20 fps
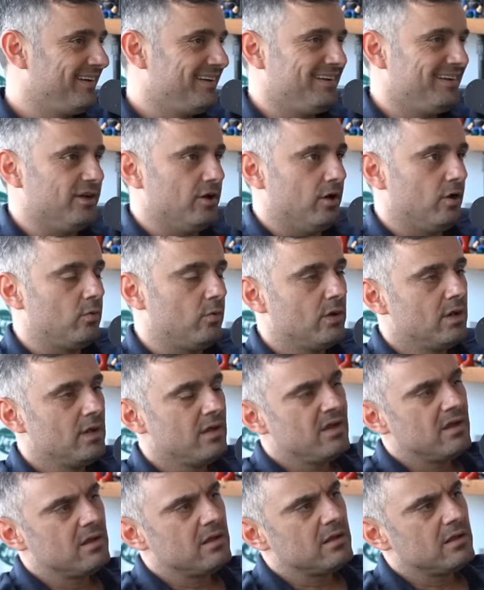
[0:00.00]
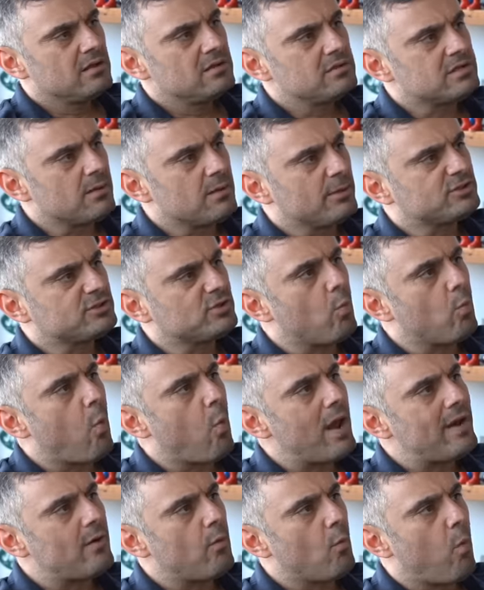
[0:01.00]
you know. Tilman, so
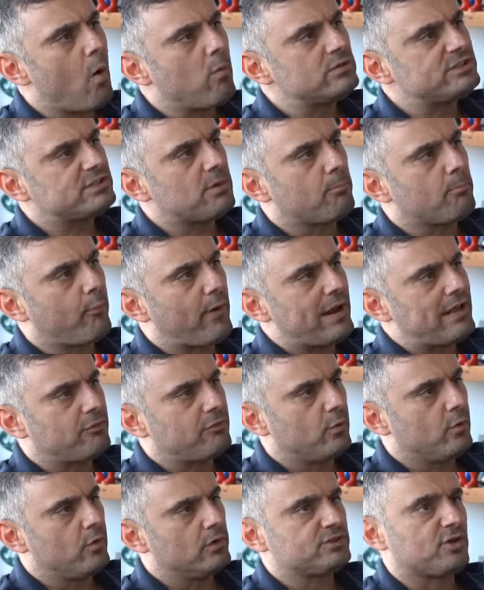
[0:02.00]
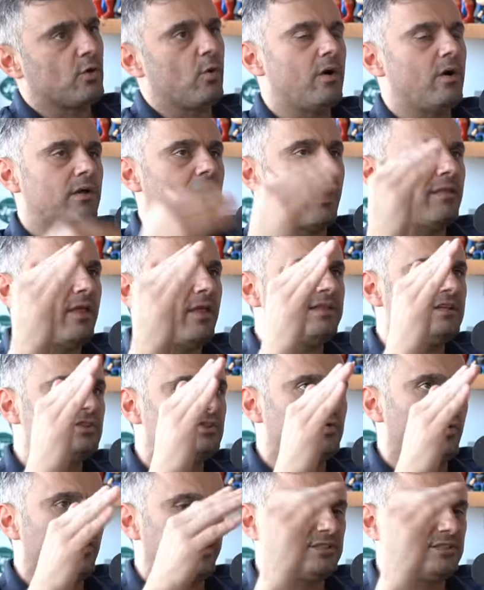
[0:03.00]
what? What was the breakthrough? So I like the
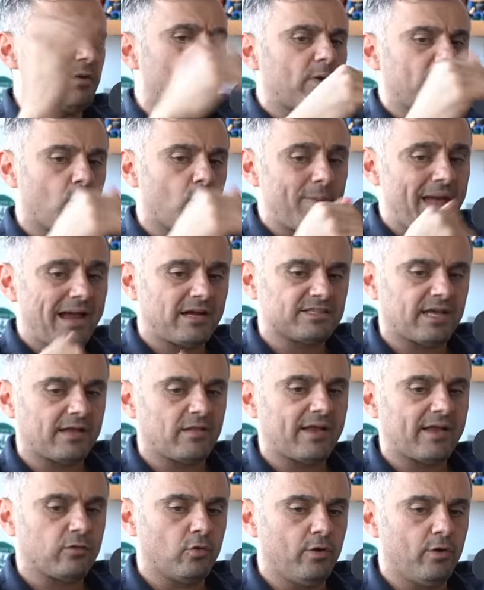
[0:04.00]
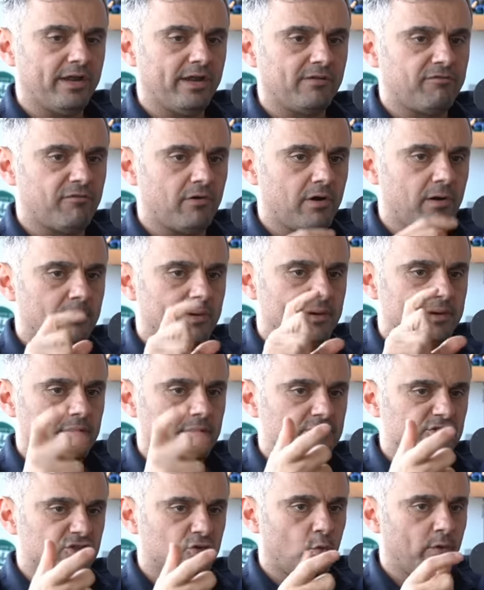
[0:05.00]
story because I want to go back because I like learning from
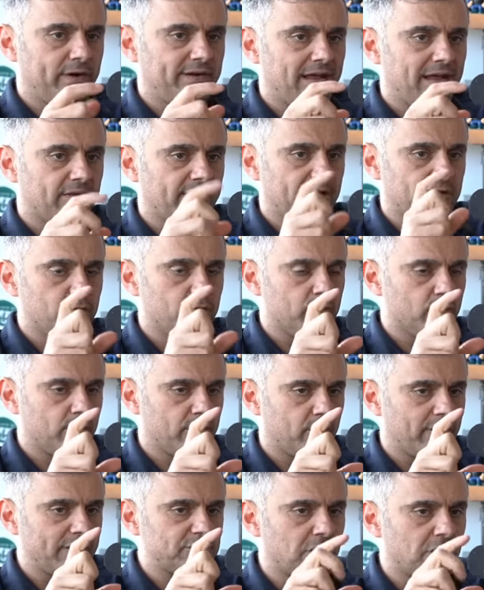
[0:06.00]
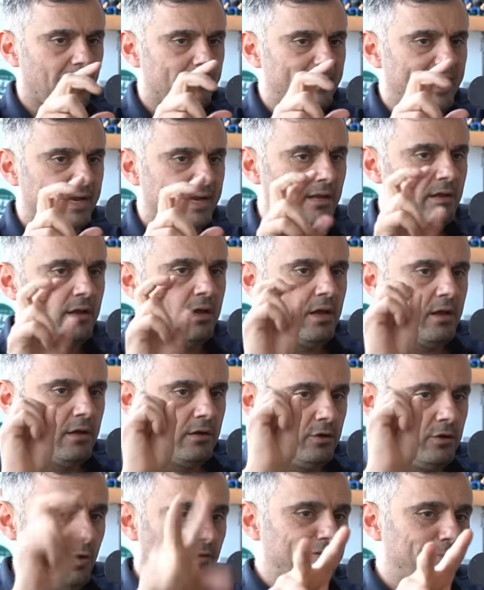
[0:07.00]
storytelling, and you're doing a great job at it.
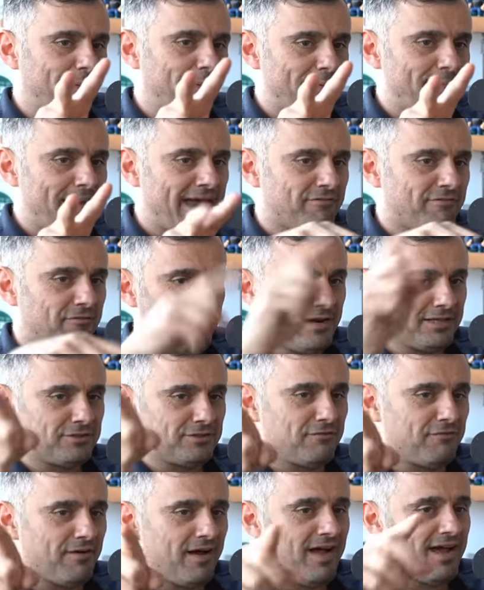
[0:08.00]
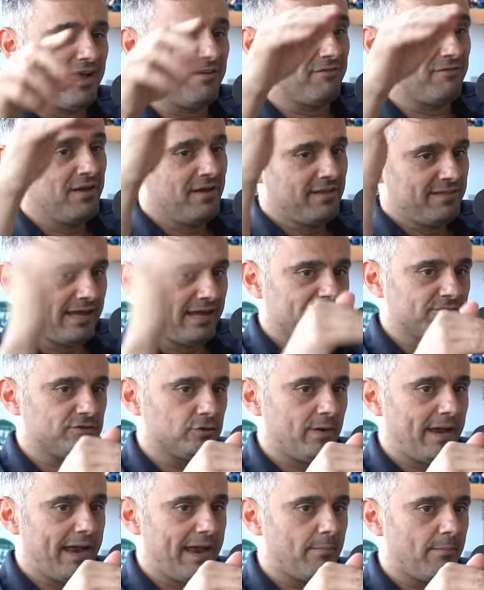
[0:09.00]
You don't have to pay back for an extra five. That gives
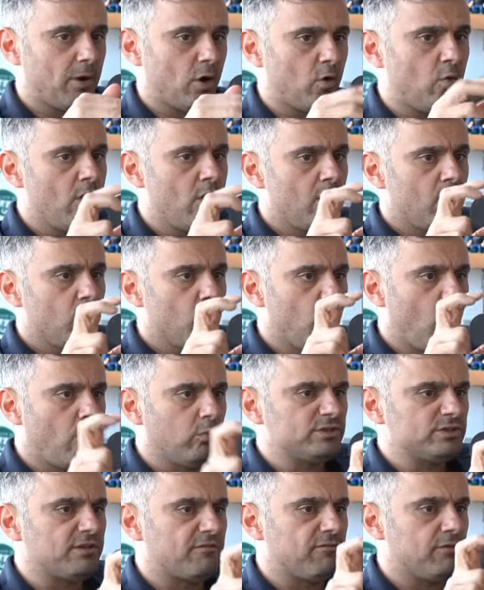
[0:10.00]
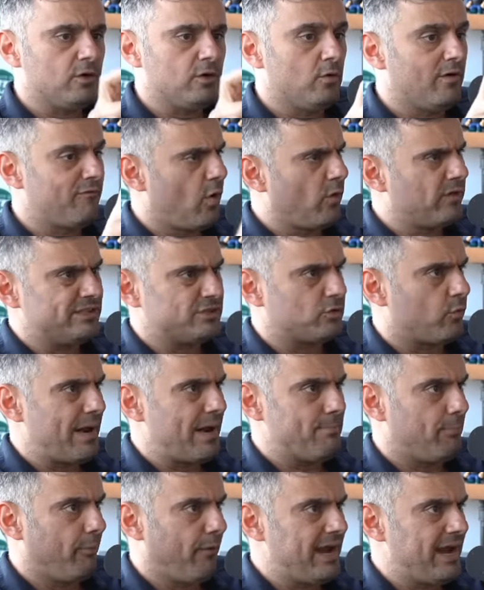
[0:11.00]
you ammo. What was the? You have all these
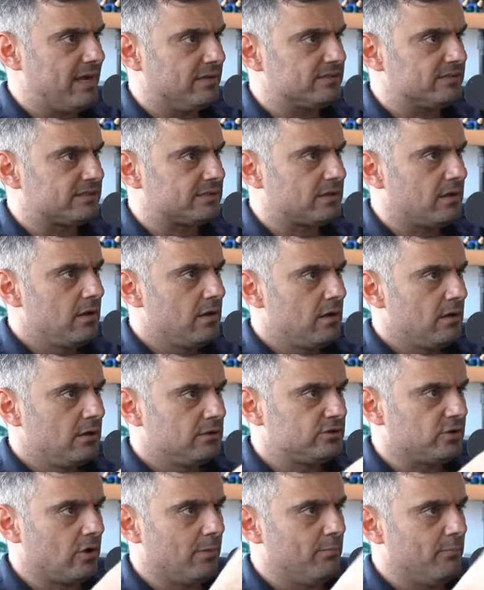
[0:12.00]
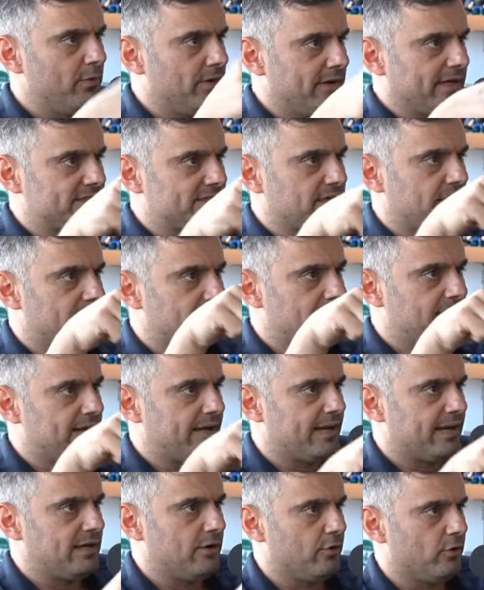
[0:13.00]
great brands, so I'm really excited to dig
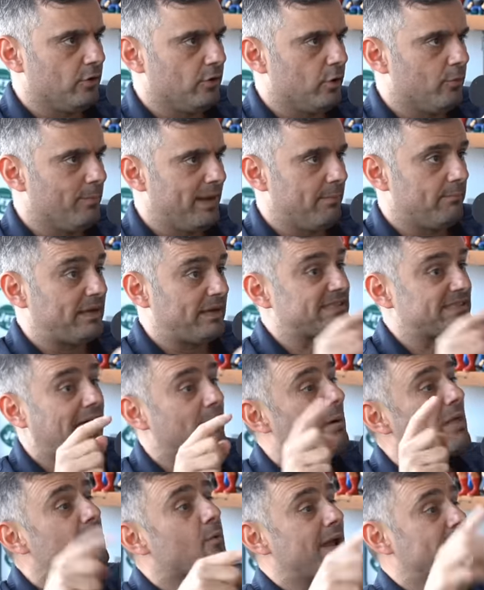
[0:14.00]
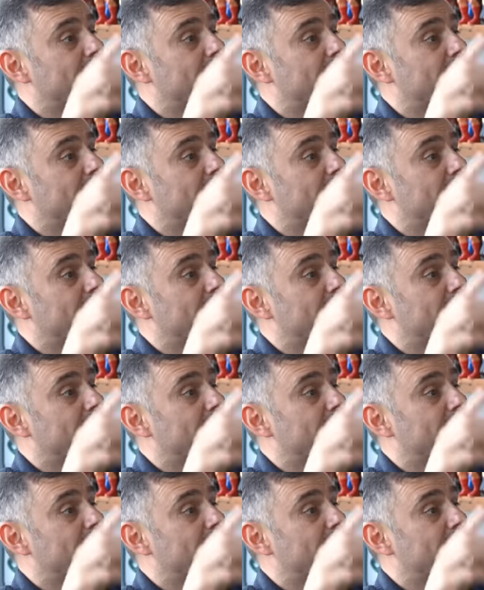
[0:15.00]
in here a little bit because, by the way,